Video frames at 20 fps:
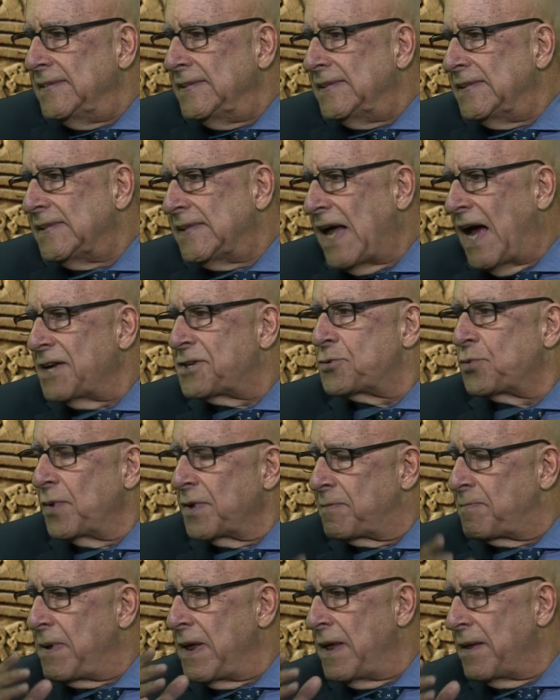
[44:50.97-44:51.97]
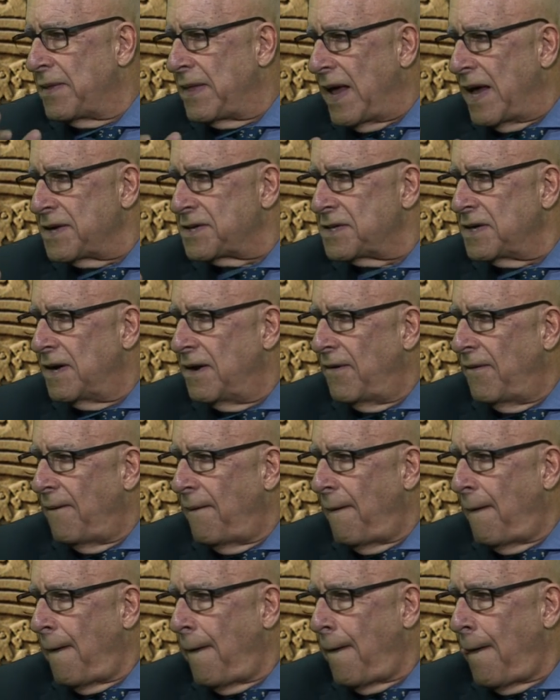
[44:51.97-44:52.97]
Yeah, that's what people... But he was a
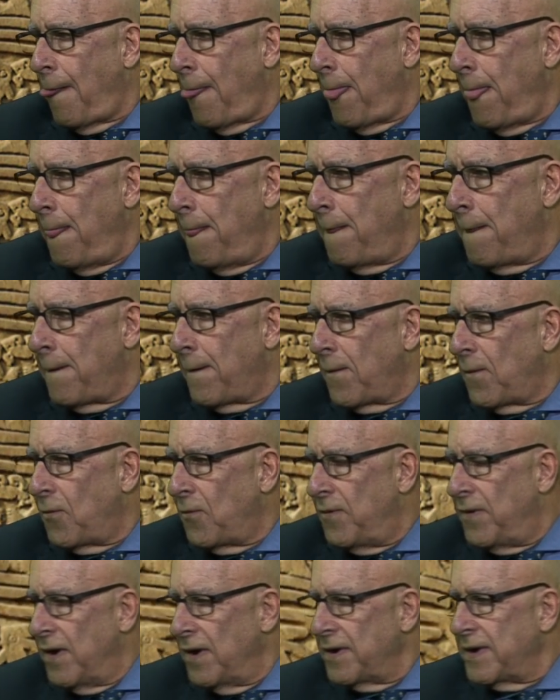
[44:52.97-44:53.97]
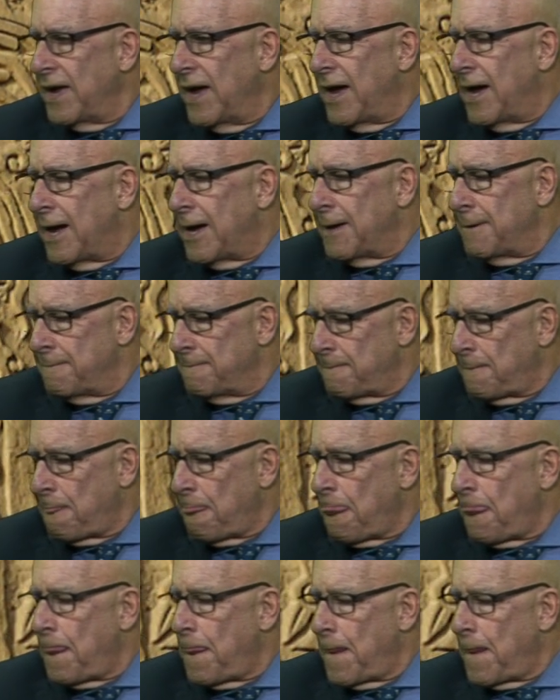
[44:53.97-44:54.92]
smart man. And and he